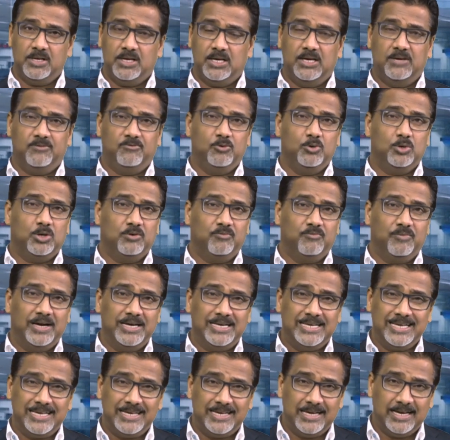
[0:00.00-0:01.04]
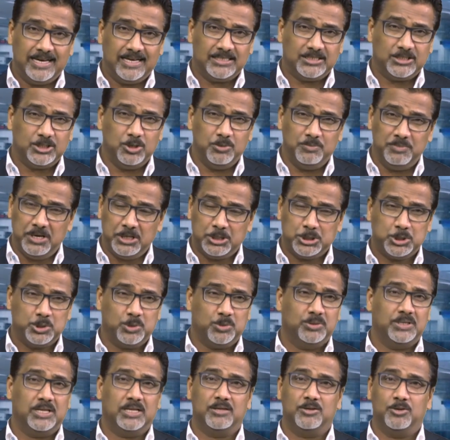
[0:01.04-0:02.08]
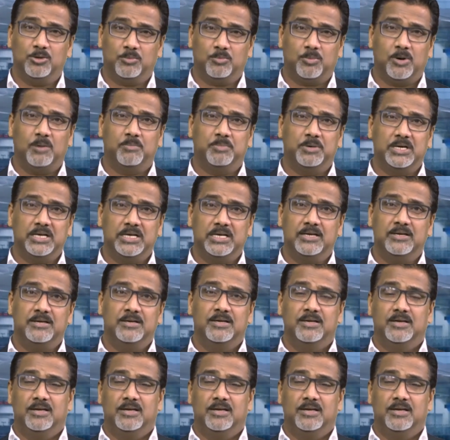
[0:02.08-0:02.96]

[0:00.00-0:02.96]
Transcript: If you're inviting guests, you make sure that your property